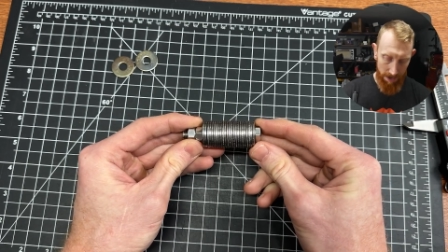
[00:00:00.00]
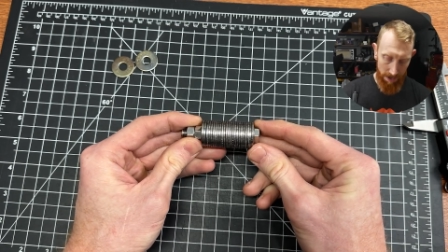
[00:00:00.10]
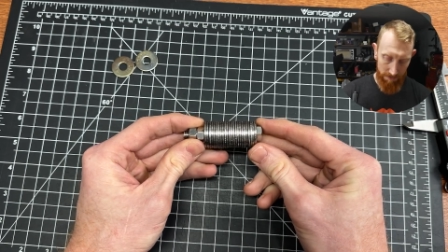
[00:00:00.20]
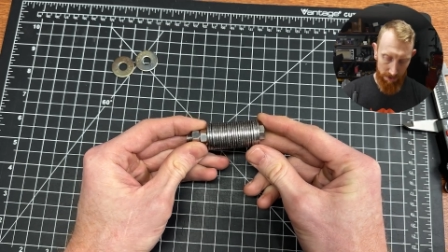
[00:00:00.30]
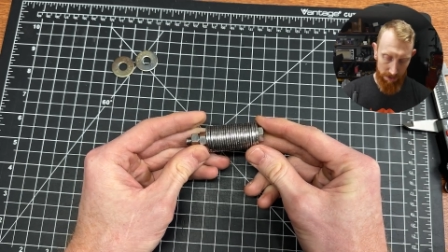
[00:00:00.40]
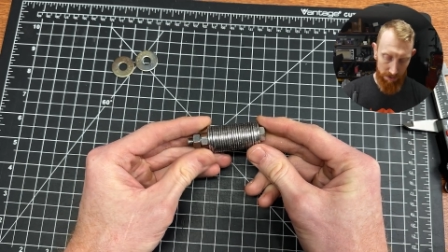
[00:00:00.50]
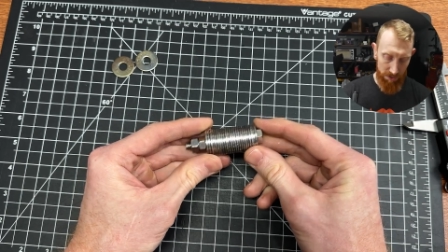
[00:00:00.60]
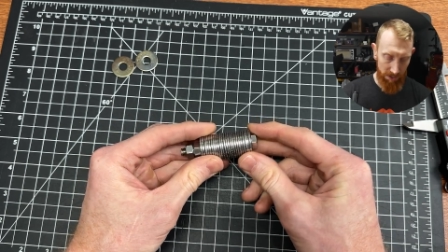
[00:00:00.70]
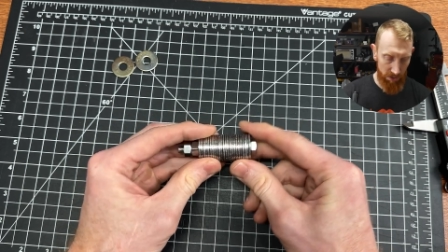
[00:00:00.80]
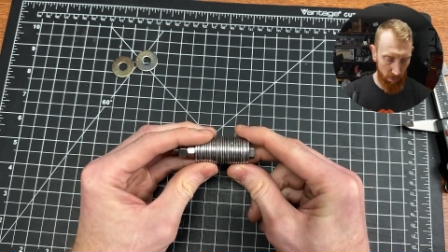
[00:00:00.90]
If you're
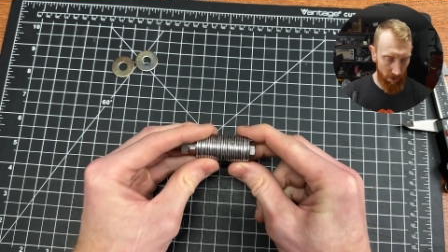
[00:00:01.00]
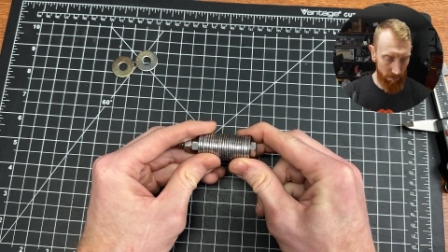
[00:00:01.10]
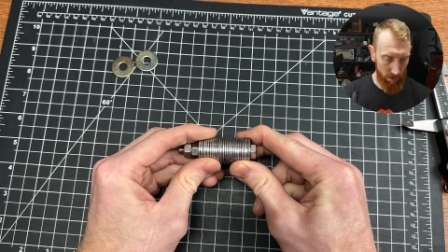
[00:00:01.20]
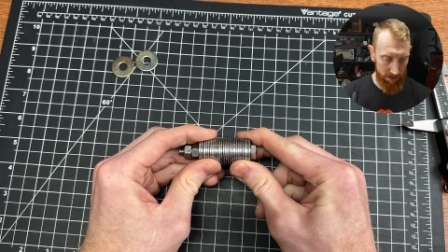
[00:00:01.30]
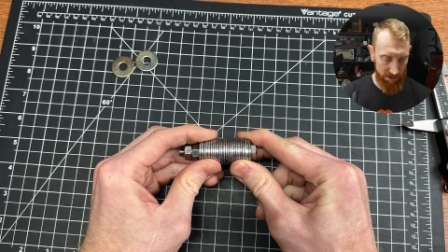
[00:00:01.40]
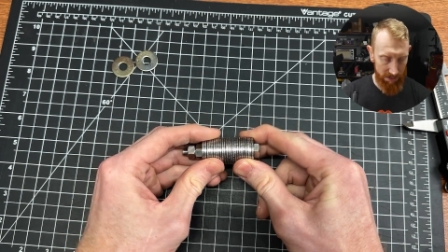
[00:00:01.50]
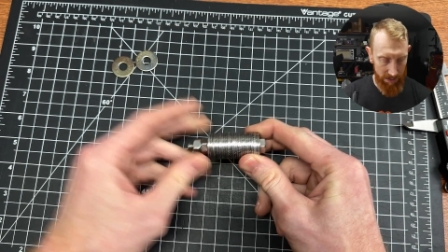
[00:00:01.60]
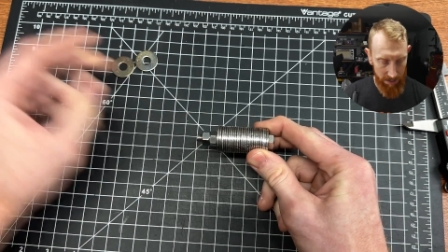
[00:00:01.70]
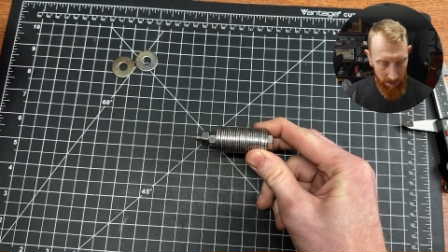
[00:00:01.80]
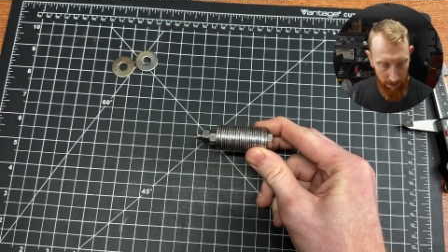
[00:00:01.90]
using a 12-word
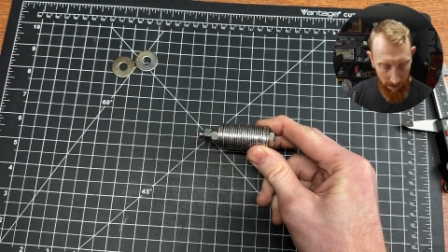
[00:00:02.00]
seed,